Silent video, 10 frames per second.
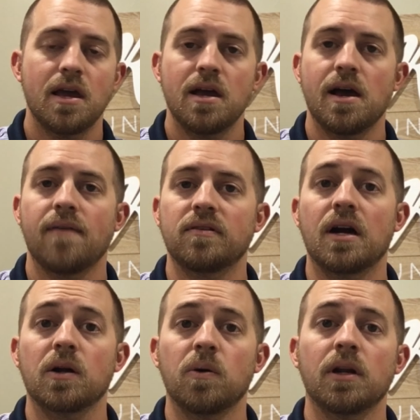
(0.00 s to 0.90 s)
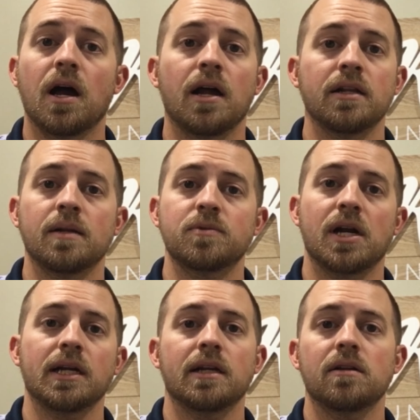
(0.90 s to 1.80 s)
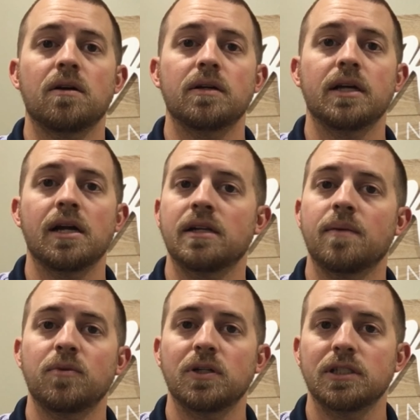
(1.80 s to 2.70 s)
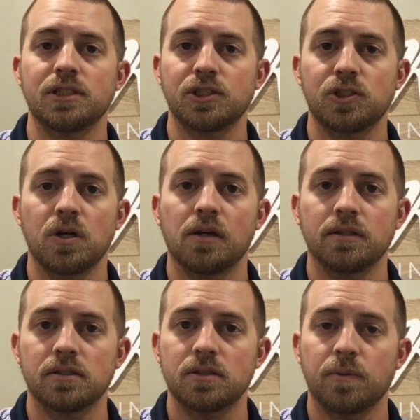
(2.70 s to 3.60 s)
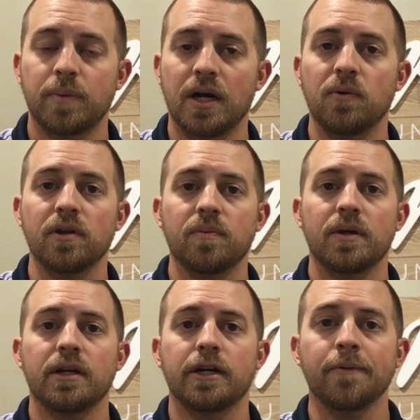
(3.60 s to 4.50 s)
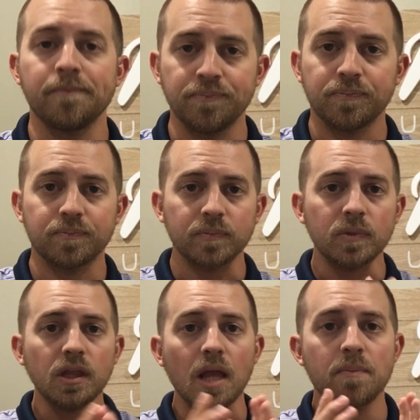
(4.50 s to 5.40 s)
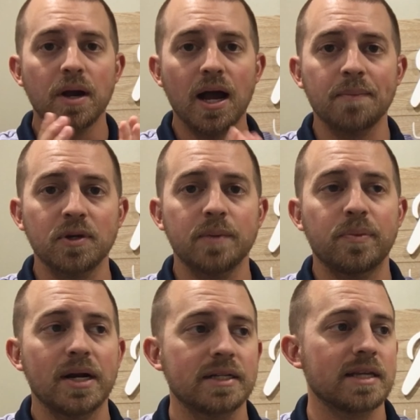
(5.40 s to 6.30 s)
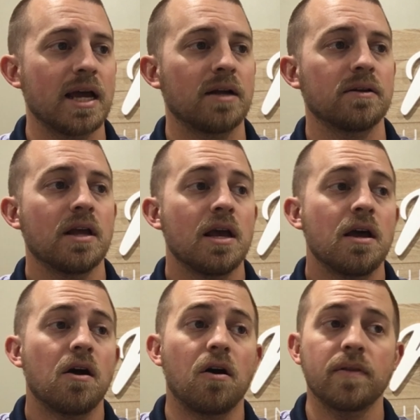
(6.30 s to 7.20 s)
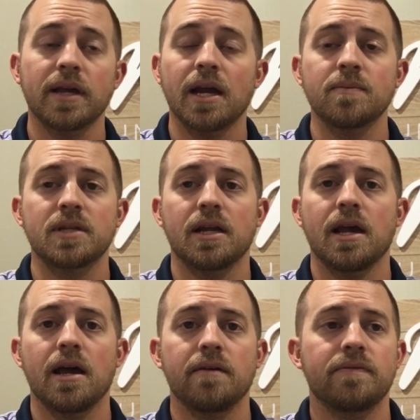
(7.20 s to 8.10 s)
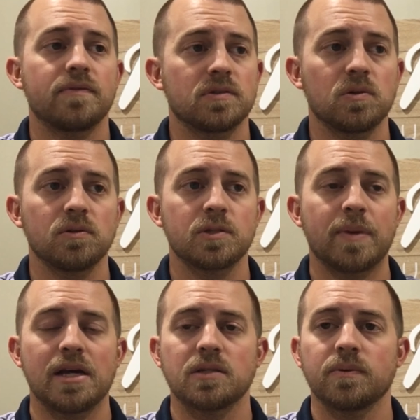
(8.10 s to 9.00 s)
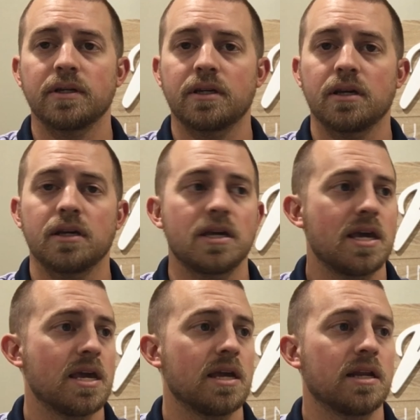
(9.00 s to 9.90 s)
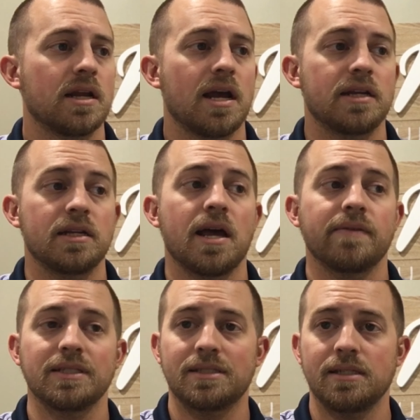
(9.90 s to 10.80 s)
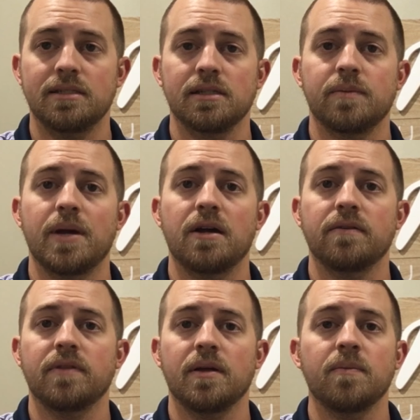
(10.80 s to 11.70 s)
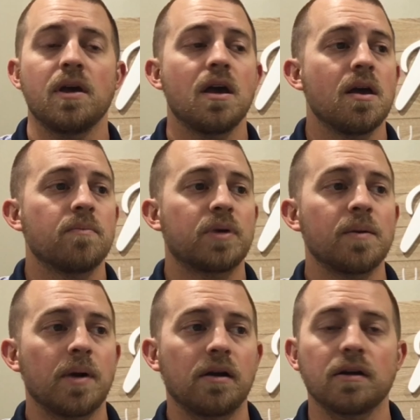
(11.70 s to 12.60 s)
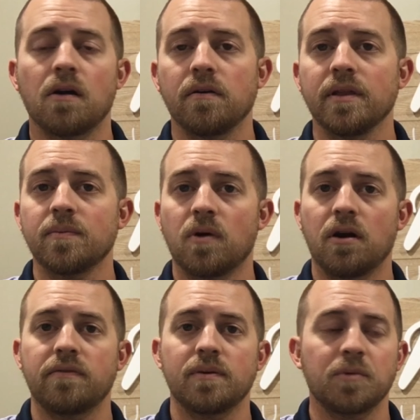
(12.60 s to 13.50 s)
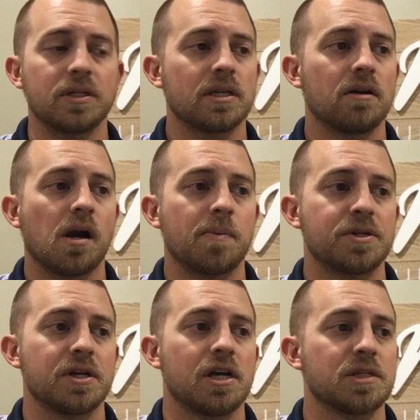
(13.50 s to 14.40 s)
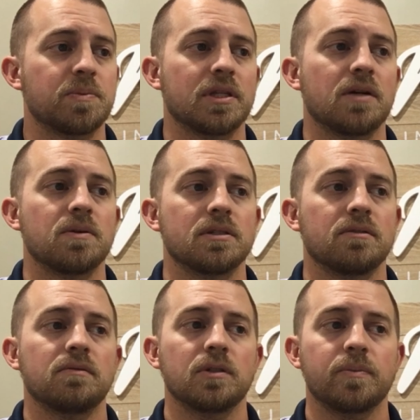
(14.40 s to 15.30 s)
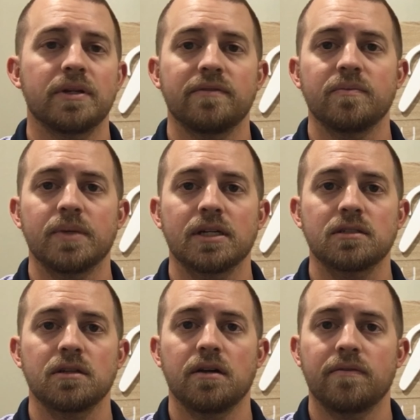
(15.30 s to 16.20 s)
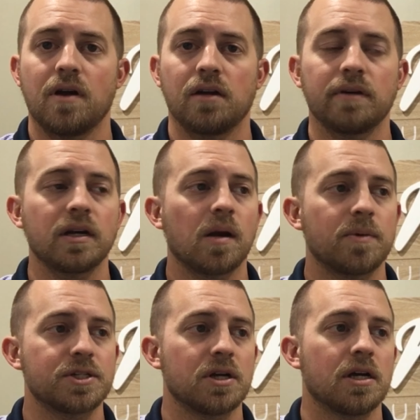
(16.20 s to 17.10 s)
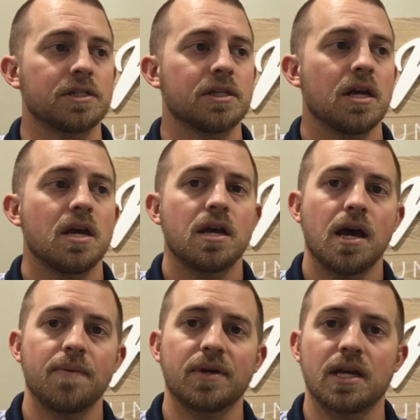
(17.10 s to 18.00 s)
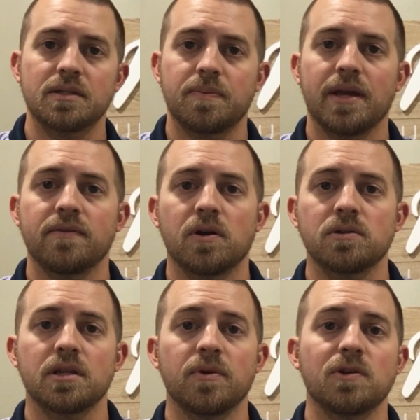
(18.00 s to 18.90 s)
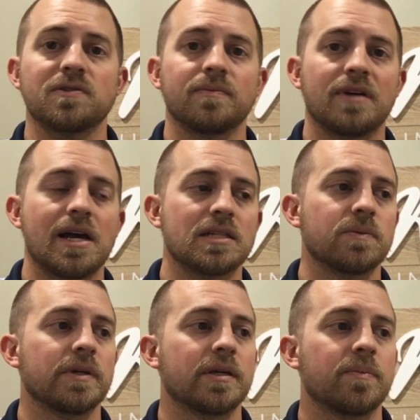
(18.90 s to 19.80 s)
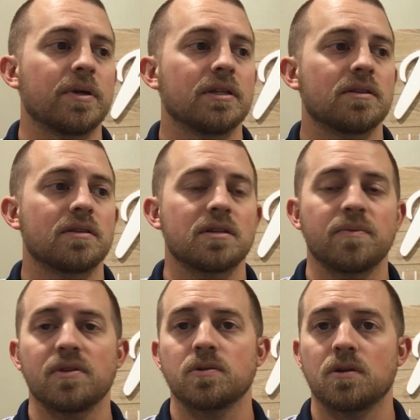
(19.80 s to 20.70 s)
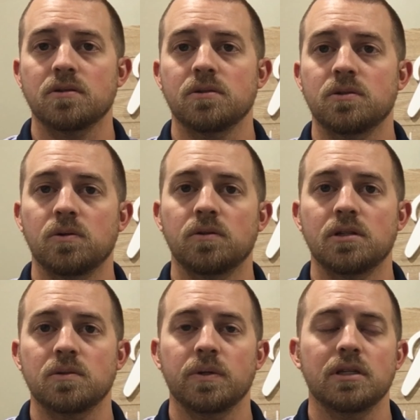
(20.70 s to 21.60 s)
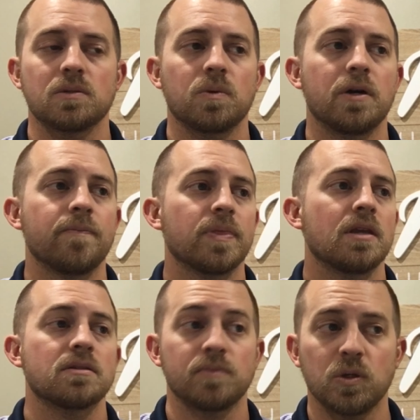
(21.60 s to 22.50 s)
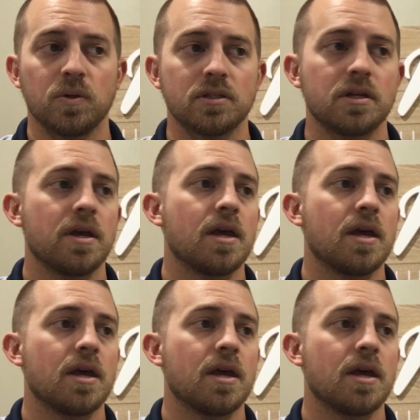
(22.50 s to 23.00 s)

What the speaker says: I have a lot going on and I'm trying to get it all done and I'm really just struggling. So bear with me here. But I'm going to break down all the items that I have sold this past week, and I did have a decent amount of them. Primarily all of them are from Retail Arbitrage, but there was a little bit of a mix of Online Arbitrage. You guys may have noticed some of those from last week, but some of those also sold this week as well, some new ones.